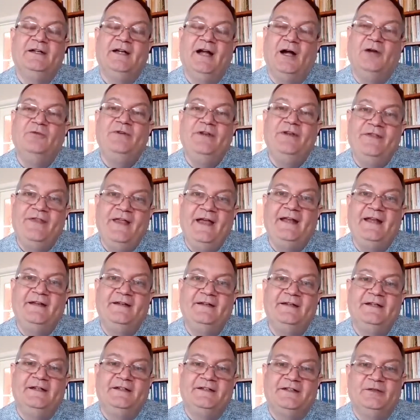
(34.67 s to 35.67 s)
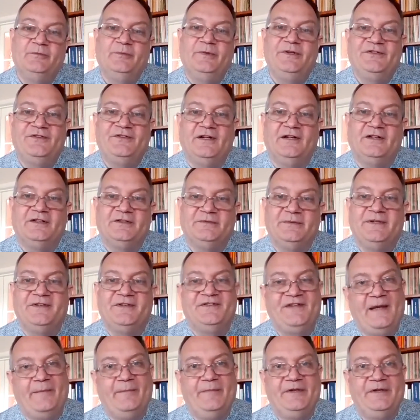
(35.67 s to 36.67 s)
Only then can we start to
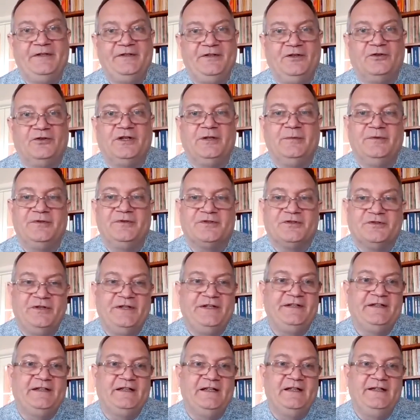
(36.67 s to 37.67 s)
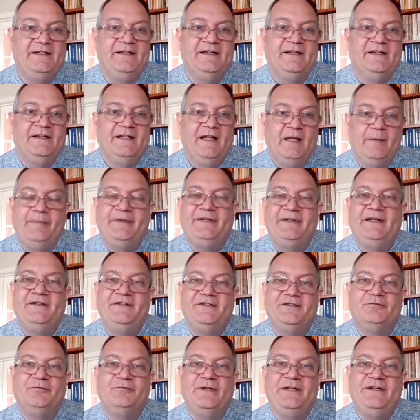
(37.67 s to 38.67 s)
examine the documents critically and begin
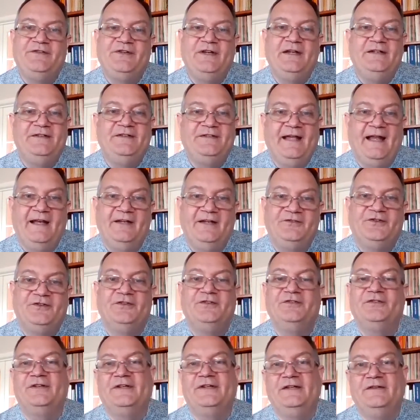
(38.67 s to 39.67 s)
to reach intelligent,